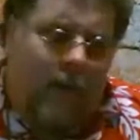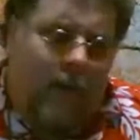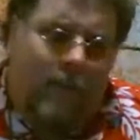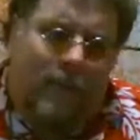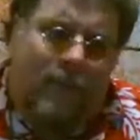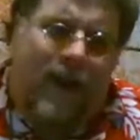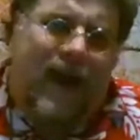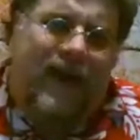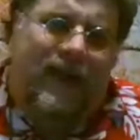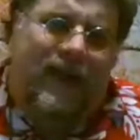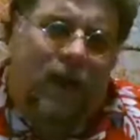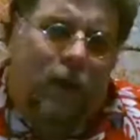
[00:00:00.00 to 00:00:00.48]

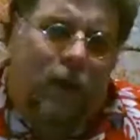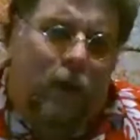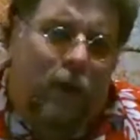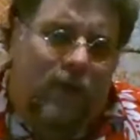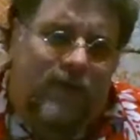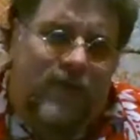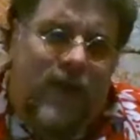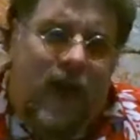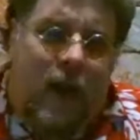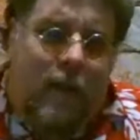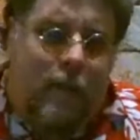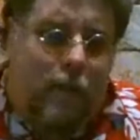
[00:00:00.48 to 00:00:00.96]
But I think
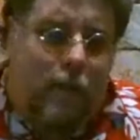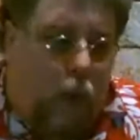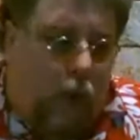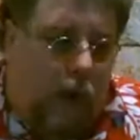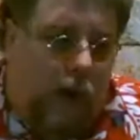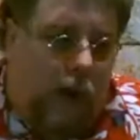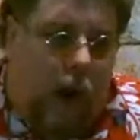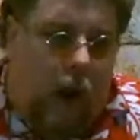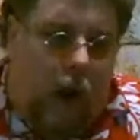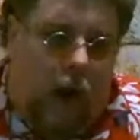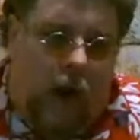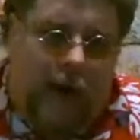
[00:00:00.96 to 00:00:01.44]
we've got
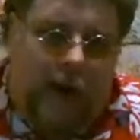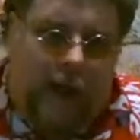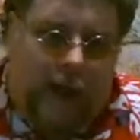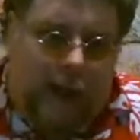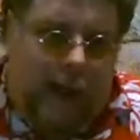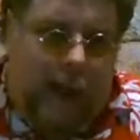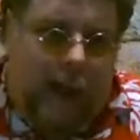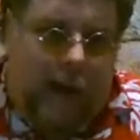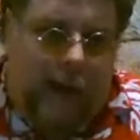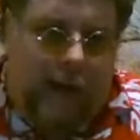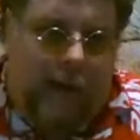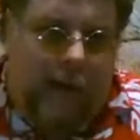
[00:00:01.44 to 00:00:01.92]
more heart
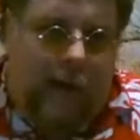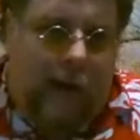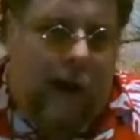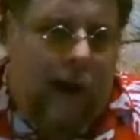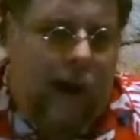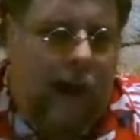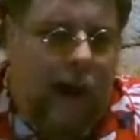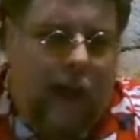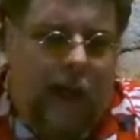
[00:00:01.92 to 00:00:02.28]
here